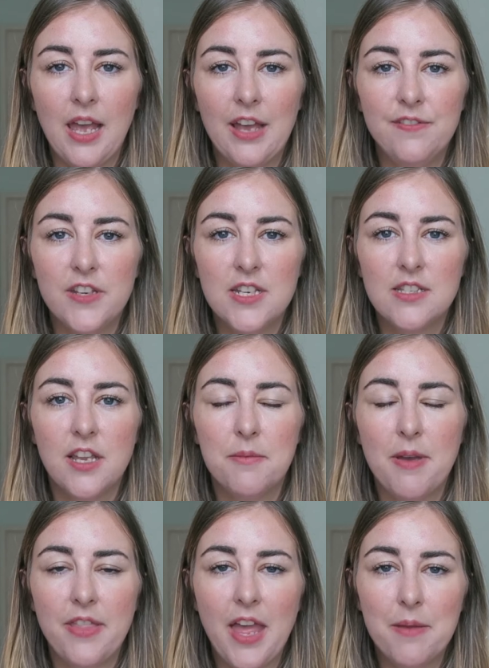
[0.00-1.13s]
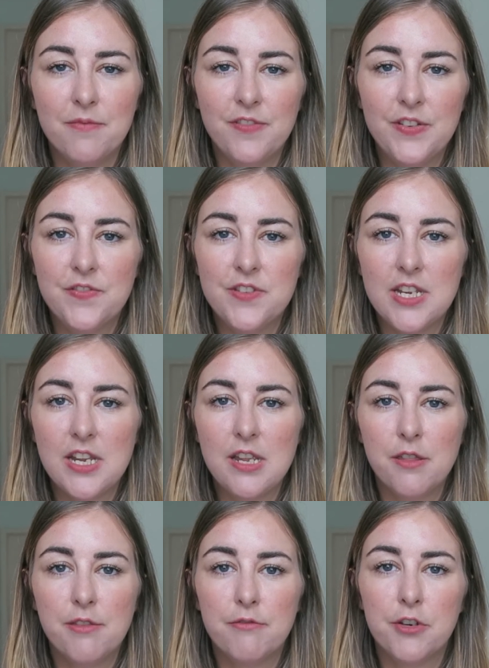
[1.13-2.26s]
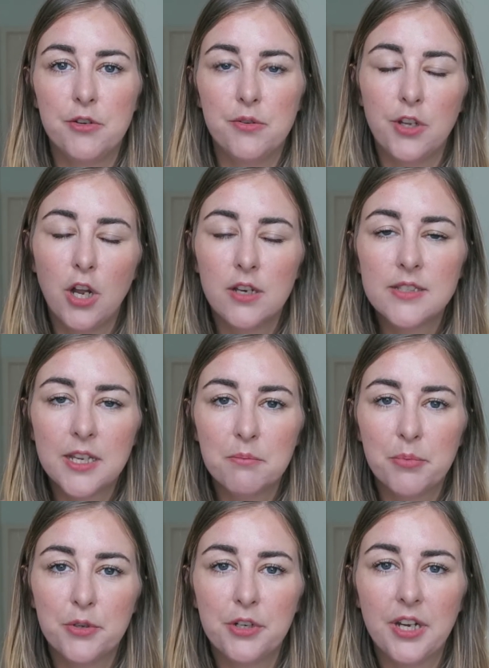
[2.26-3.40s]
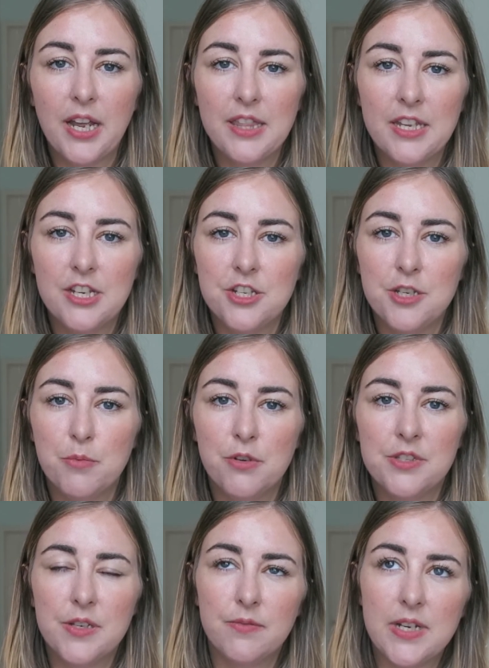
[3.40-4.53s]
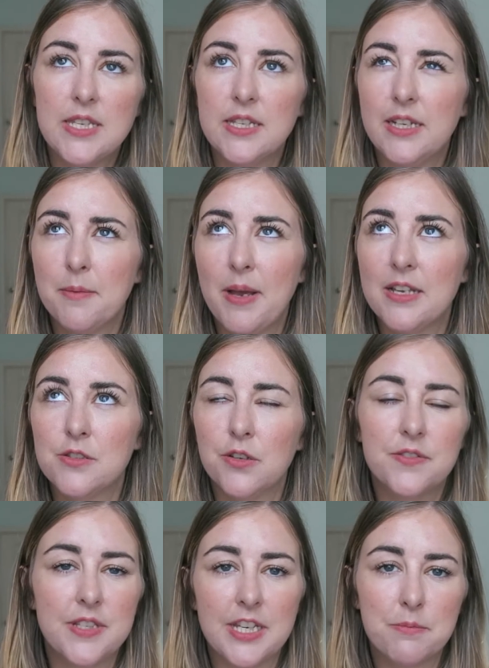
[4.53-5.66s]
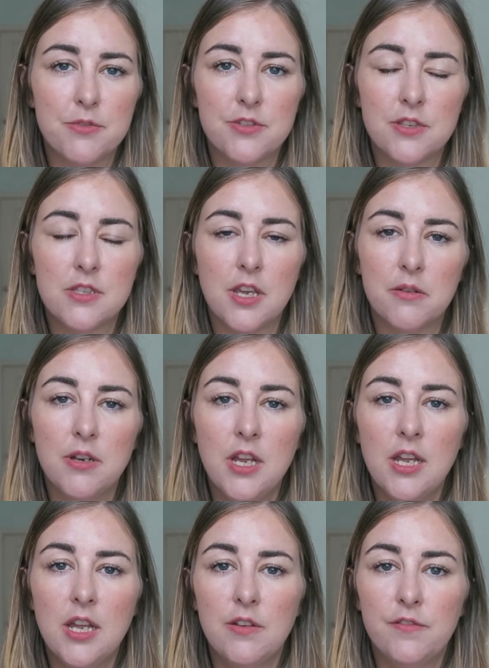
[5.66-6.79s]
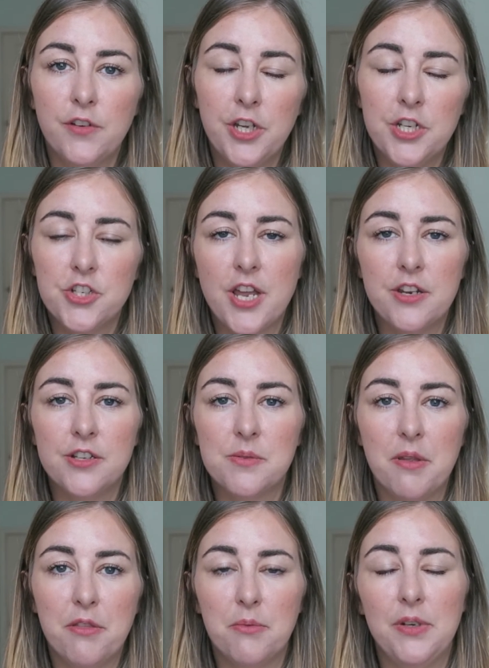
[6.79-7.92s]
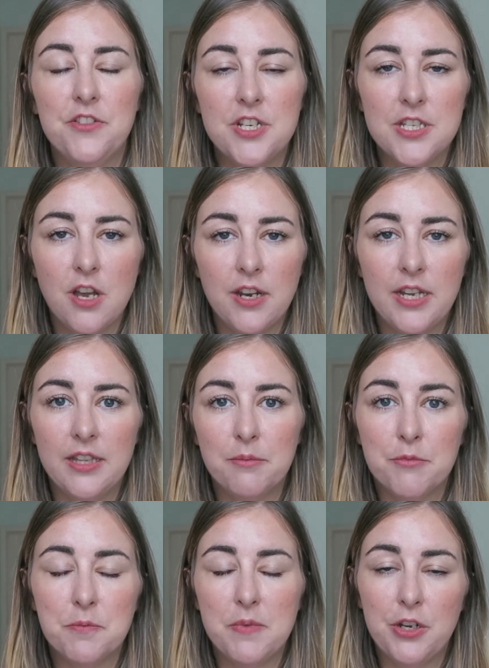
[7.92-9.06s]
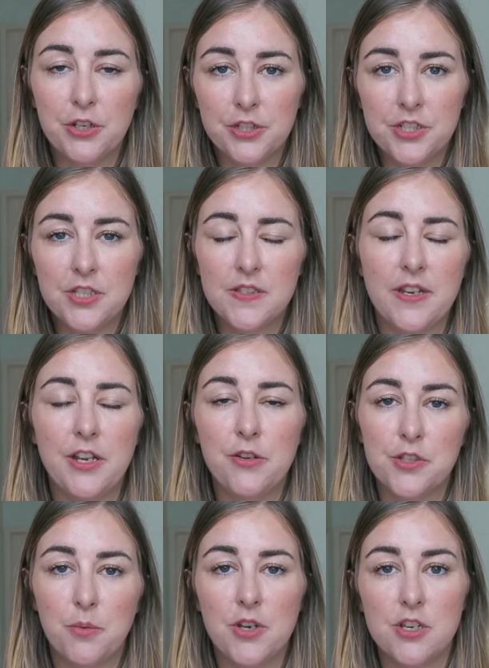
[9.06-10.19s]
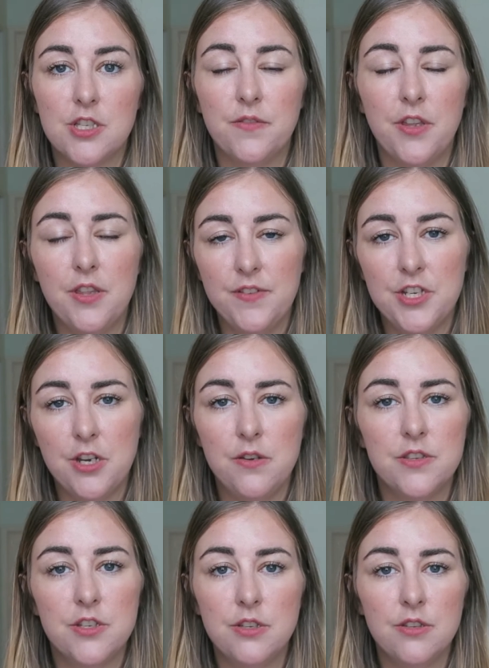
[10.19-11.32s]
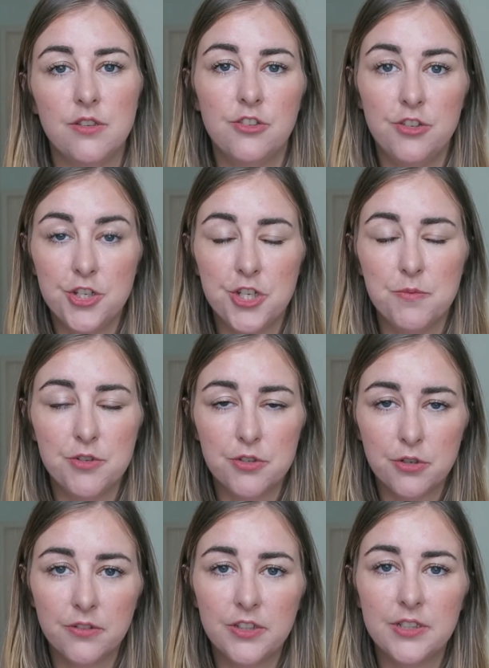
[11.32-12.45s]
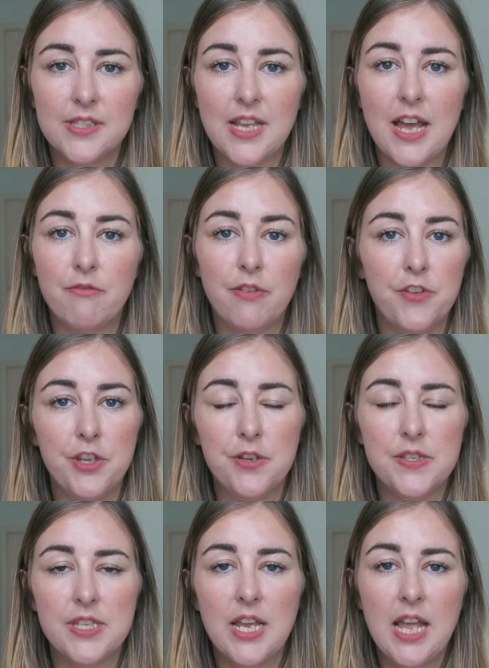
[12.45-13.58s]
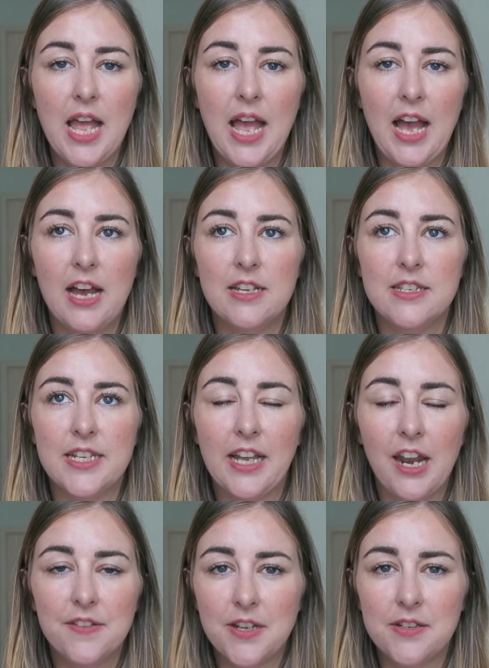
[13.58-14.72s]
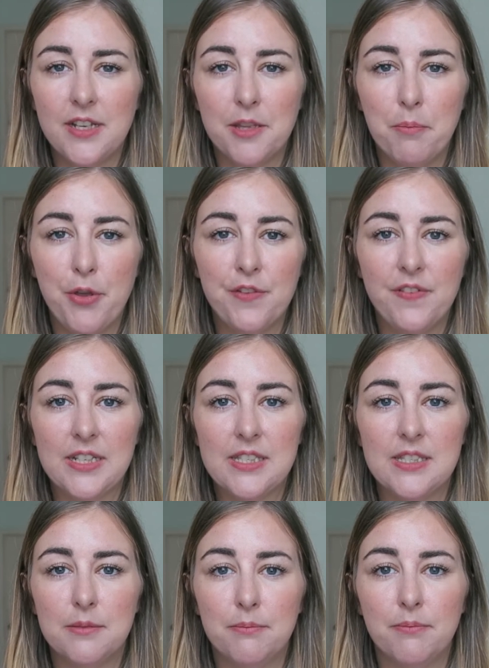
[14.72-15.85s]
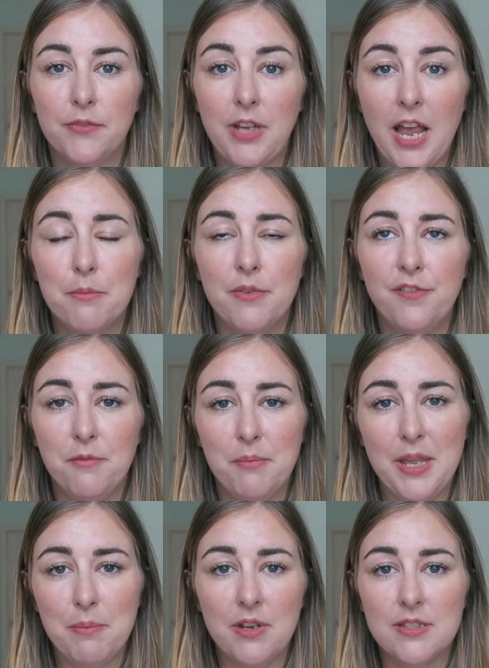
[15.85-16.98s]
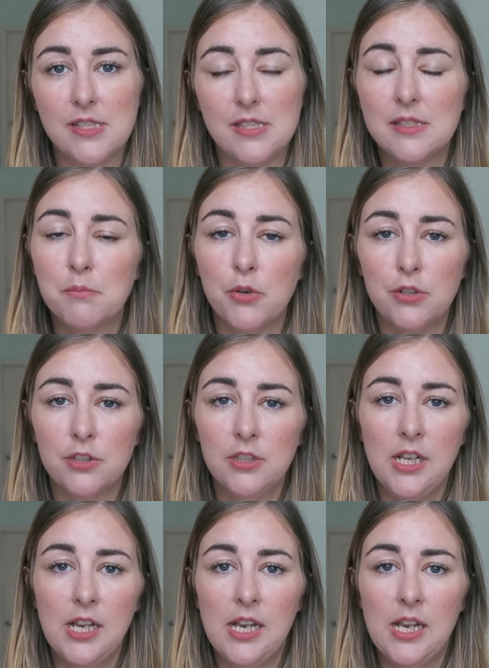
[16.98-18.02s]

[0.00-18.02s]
I first heard about the M50 through the content bug. I think she'd bought it recently in the past sort of 6 months or so for her channel, so I thought, well, if she's got it, it must be good. So then I also watched lots of other videos and YouTube tutorials and reviews, and it kind of sounded like the perfect camera for me because it's small,